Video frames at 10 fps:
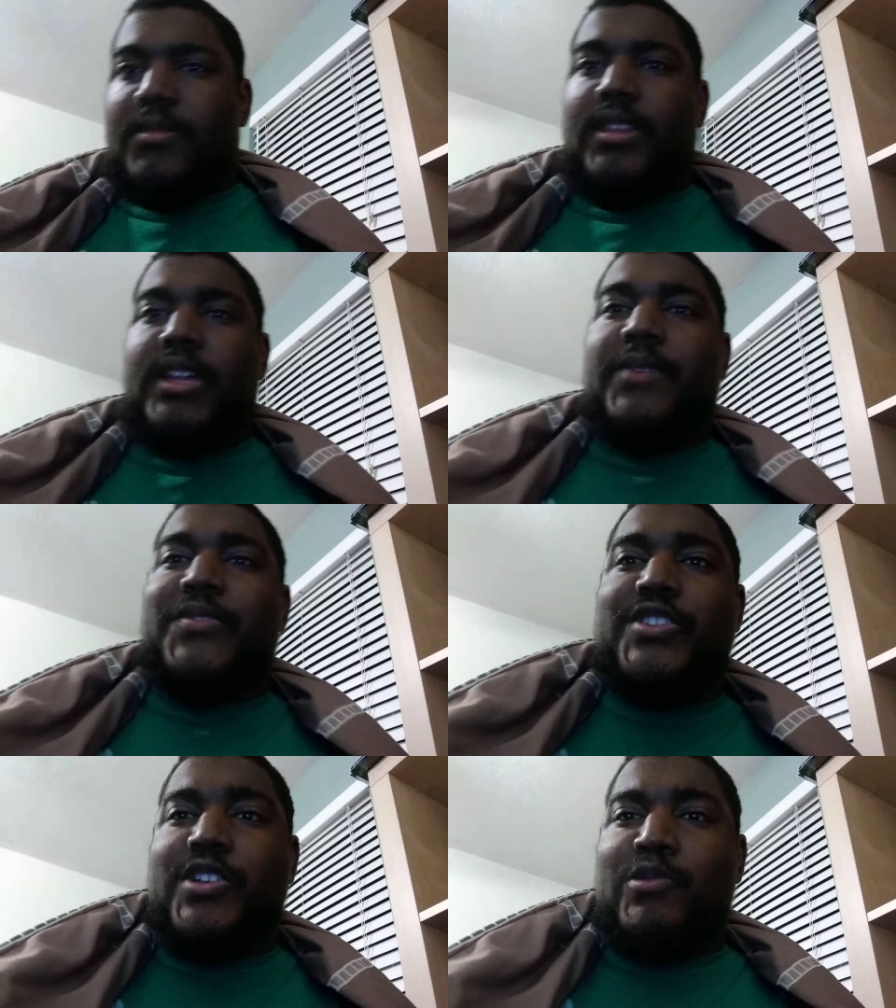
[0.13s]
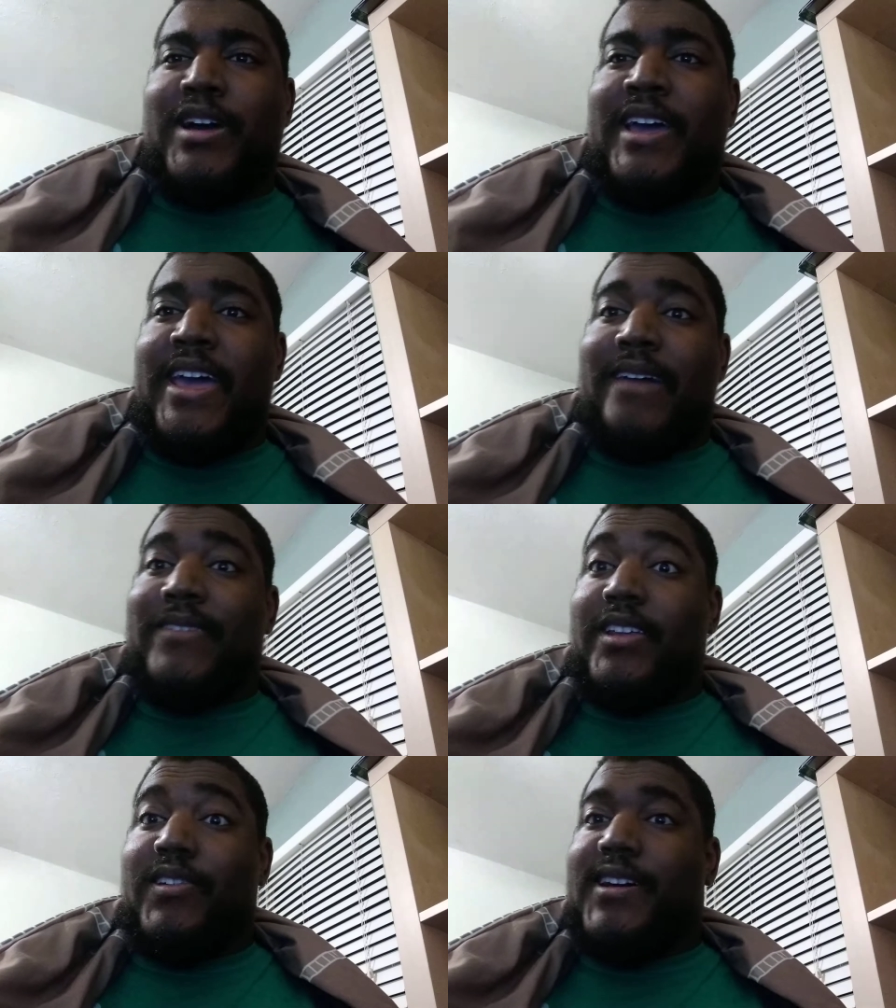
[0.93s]
Not even sure why I have
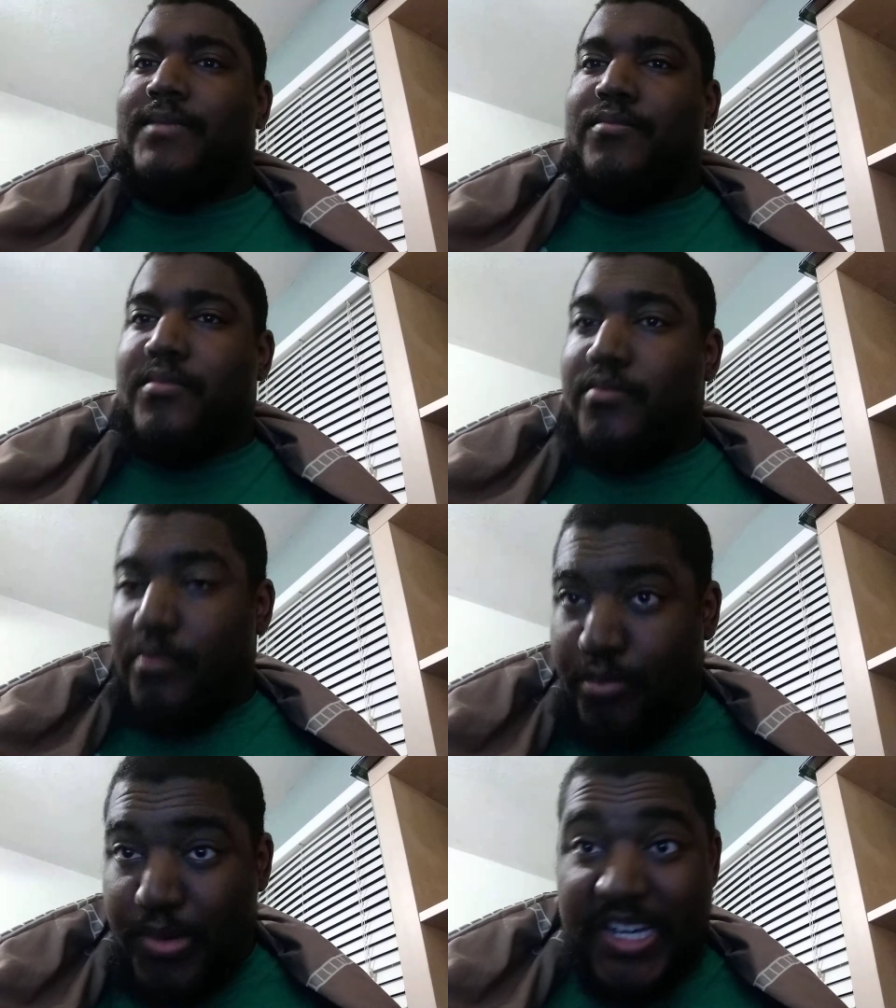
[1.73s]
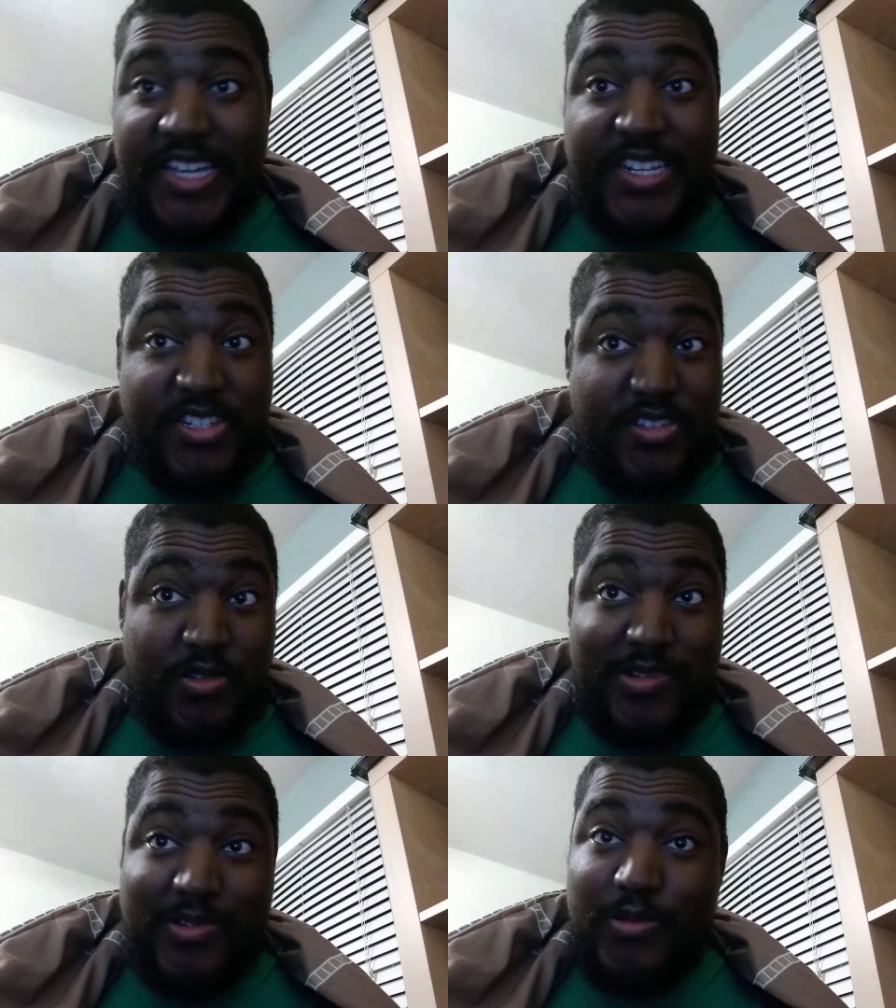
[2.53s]
that on. But,
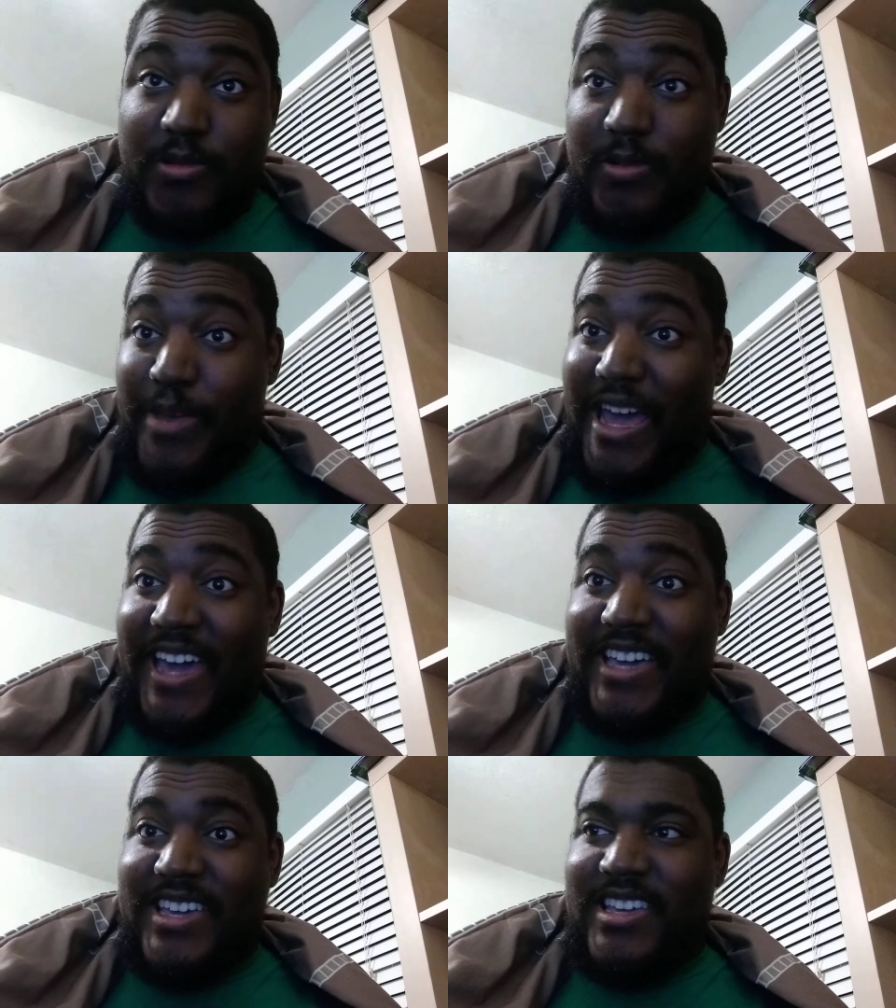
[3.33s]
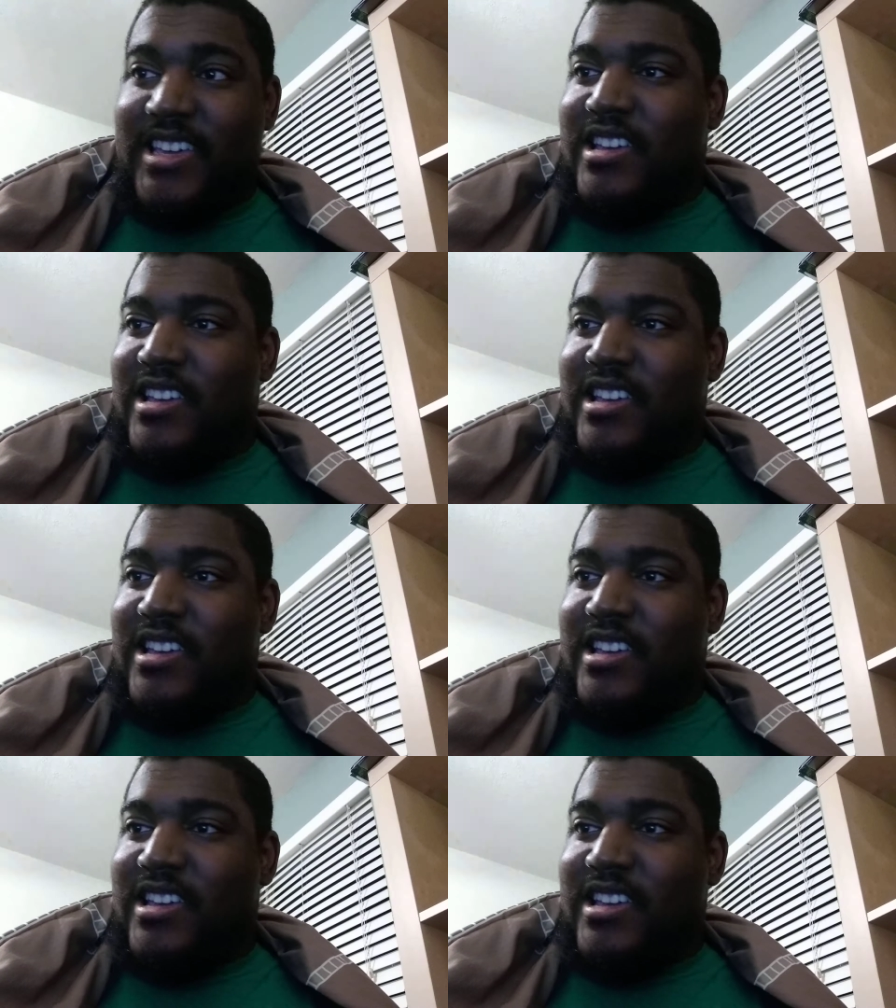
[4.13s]
we're back.